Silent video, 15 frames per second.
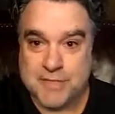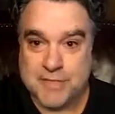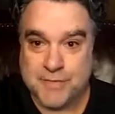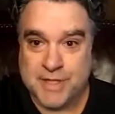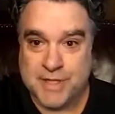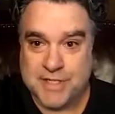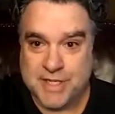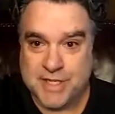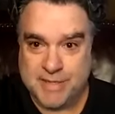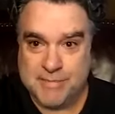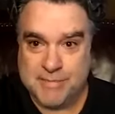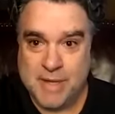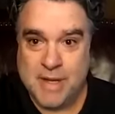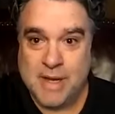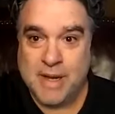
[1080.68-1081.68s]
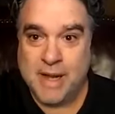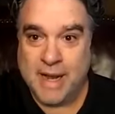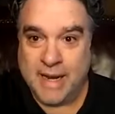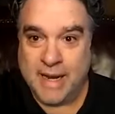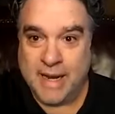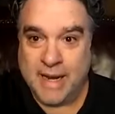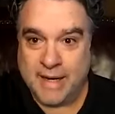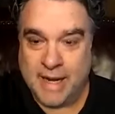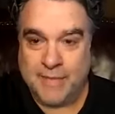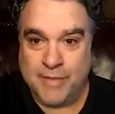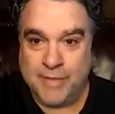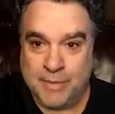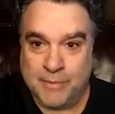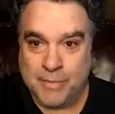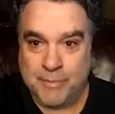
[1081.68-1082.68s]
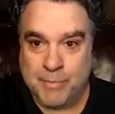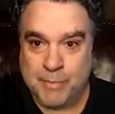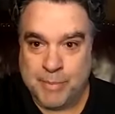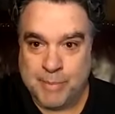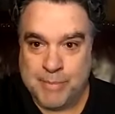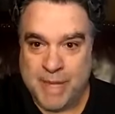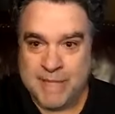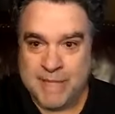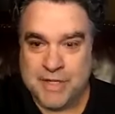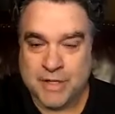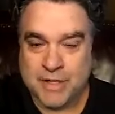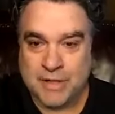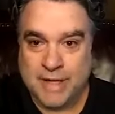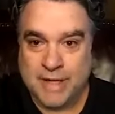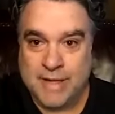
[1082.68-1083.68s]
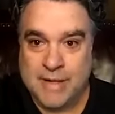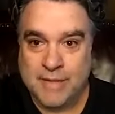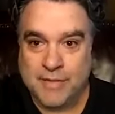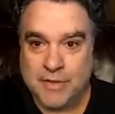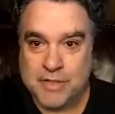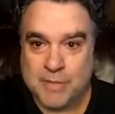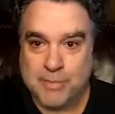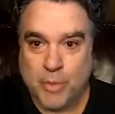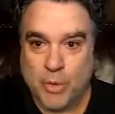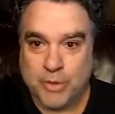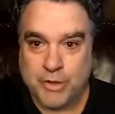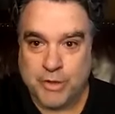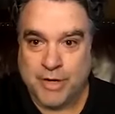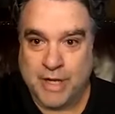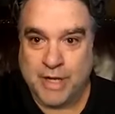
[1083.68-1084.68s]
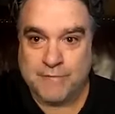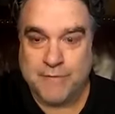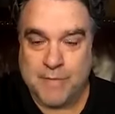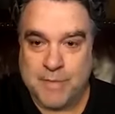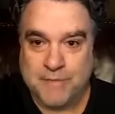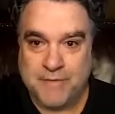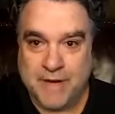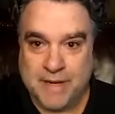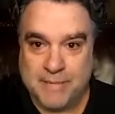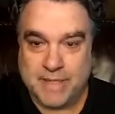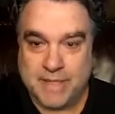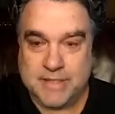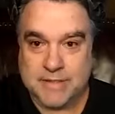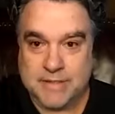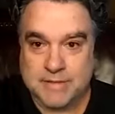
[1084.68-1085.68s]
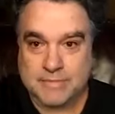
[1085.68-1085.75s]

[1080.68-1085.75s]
for this team and the basically the support you're getting from the fan base?